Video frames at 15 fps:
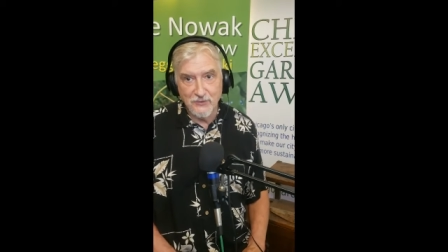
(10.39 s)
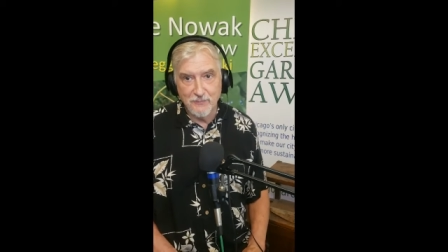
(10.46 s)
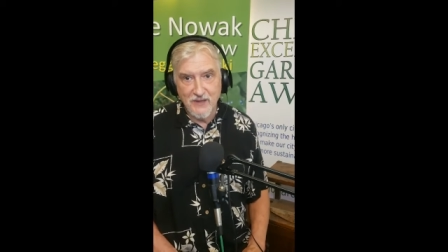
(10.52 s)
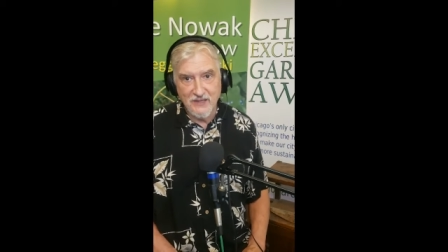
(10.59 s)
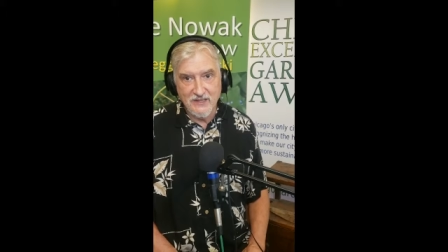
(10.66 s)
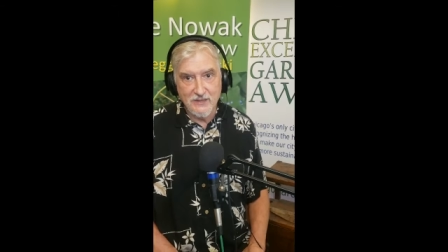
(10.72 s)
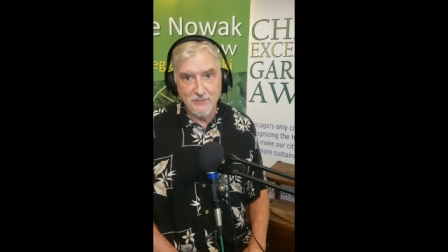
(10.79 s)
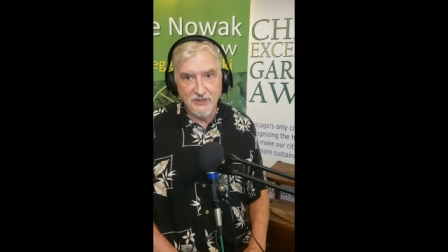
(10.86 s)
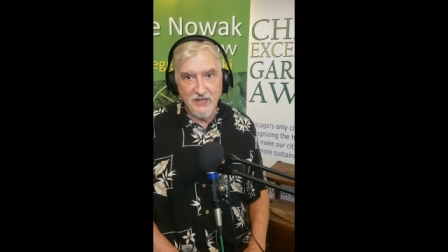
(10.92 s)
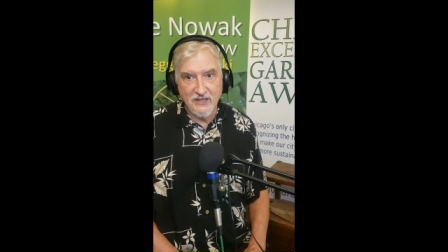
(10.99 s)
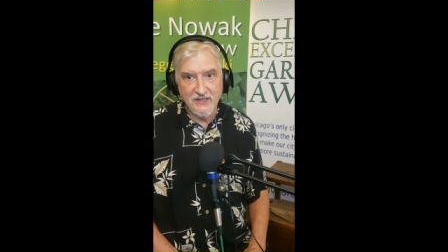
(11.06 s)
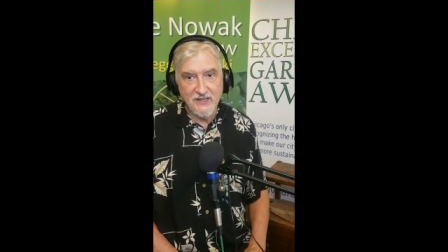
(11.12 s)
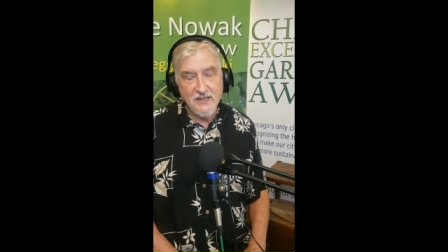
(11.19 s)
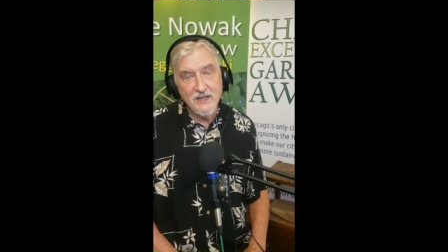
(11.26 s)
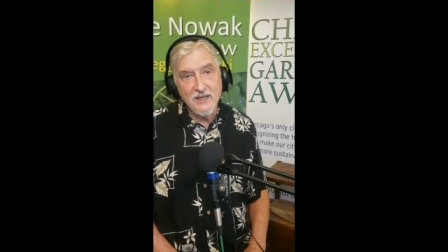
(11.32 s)
Peggy
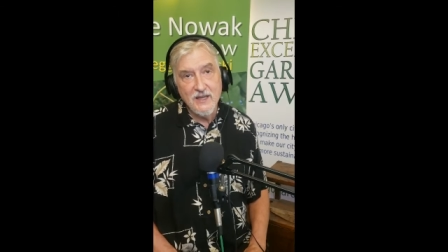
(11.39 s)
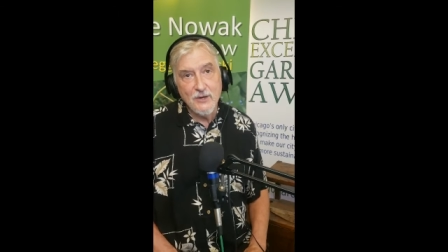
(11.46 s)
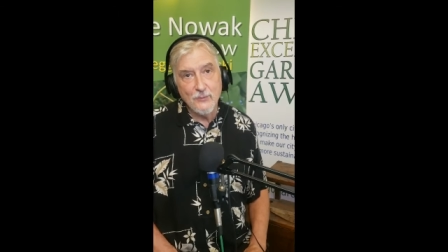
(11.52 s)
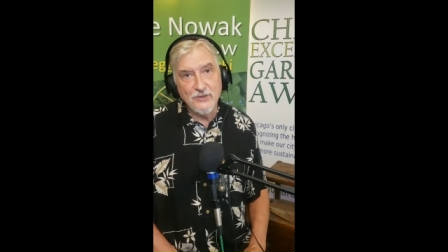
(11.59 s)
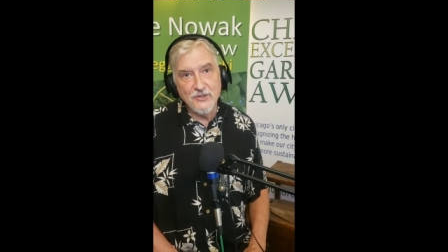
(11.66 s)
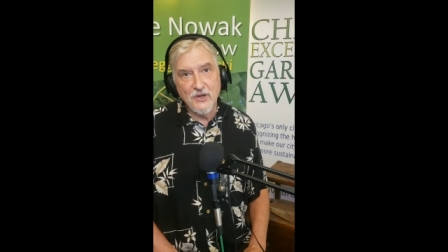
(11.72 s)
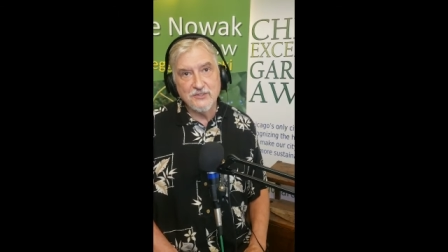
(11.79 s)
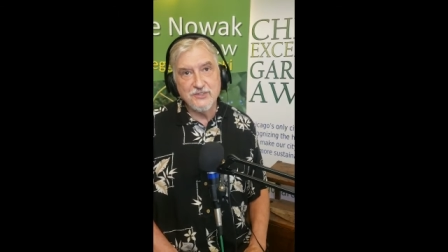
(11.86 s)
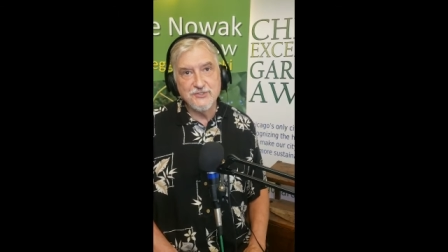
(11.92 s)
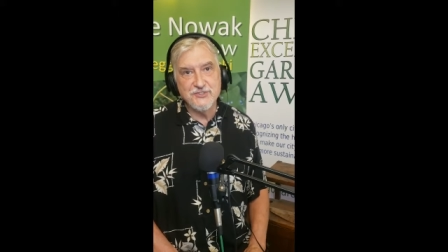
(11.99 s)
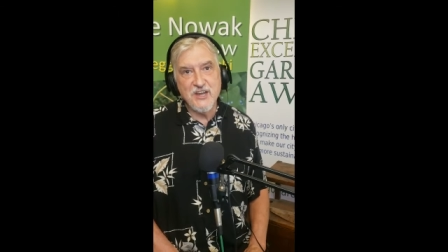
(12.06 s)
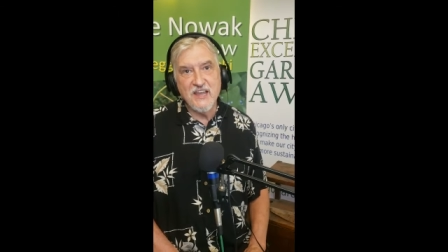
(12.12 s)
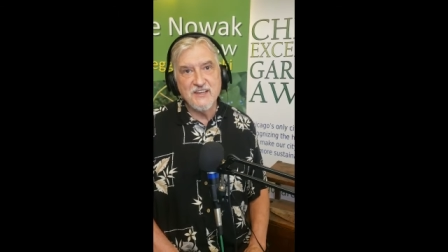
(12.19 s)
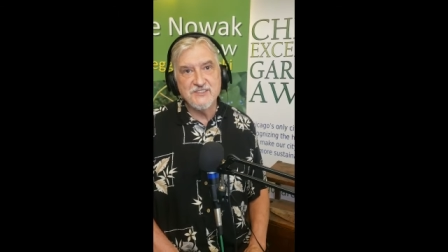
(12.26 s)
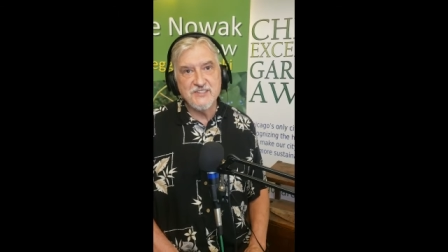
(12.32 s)
Malecki, we talked to
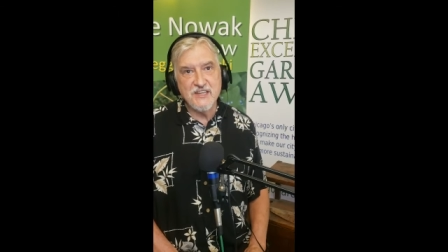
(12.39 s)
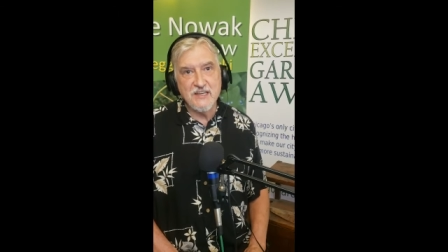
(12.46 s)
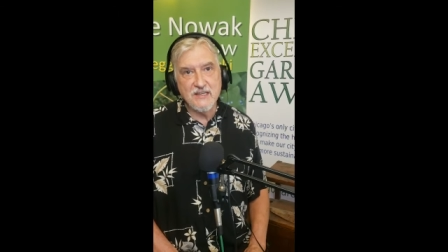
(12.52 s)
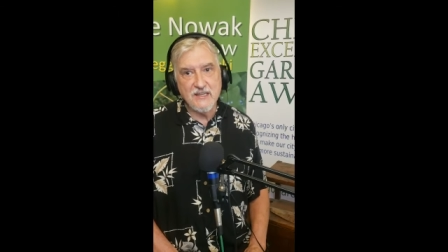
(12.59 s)
J.C.